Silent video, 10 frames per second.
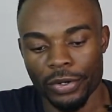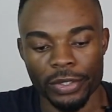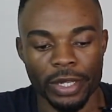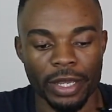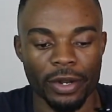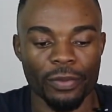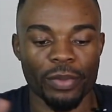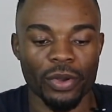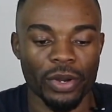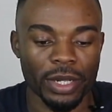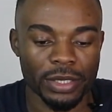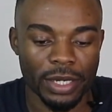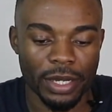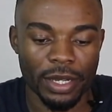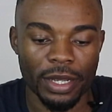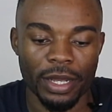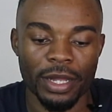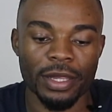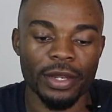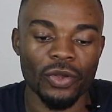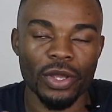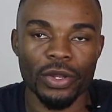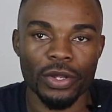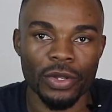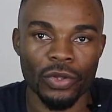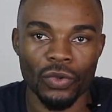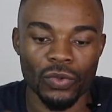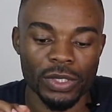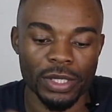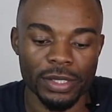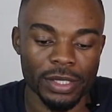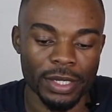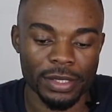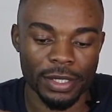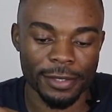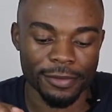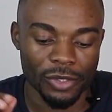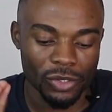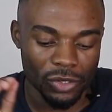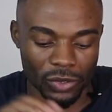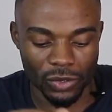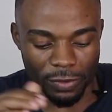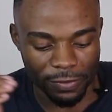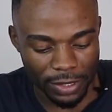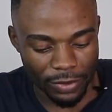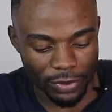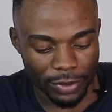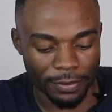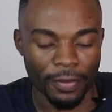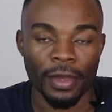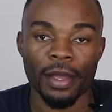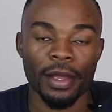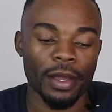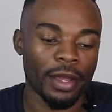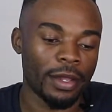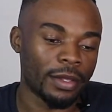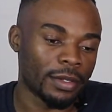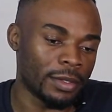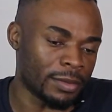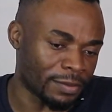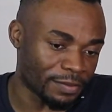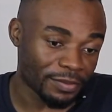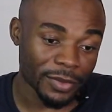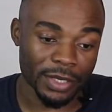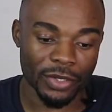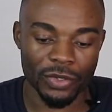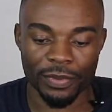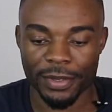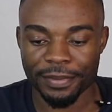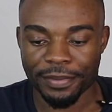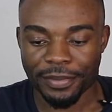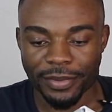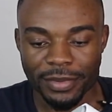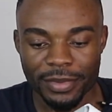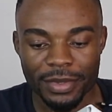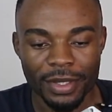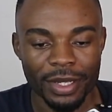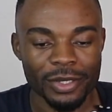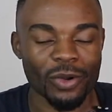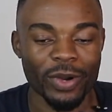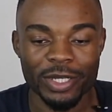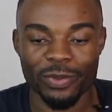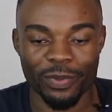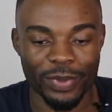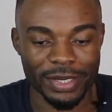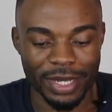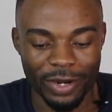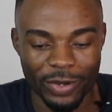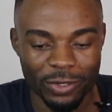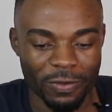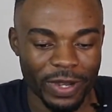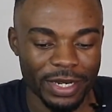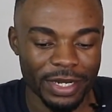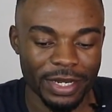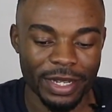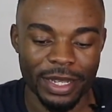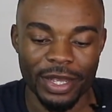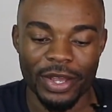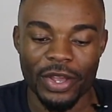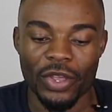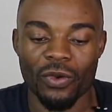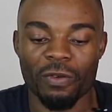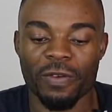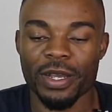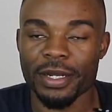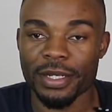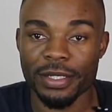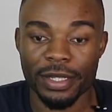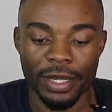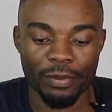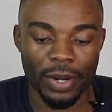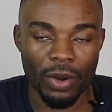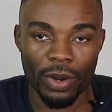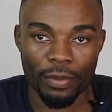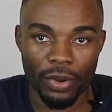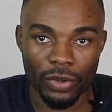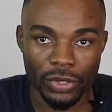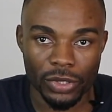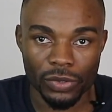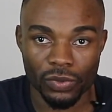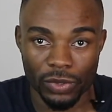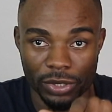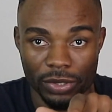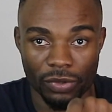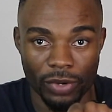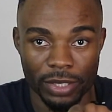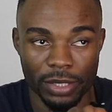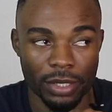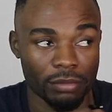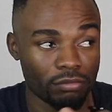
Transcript: they can be connected here, and then you can use this as a source of sound. And excuse me. So basically what you find in here, you would find in the power port, which is right here,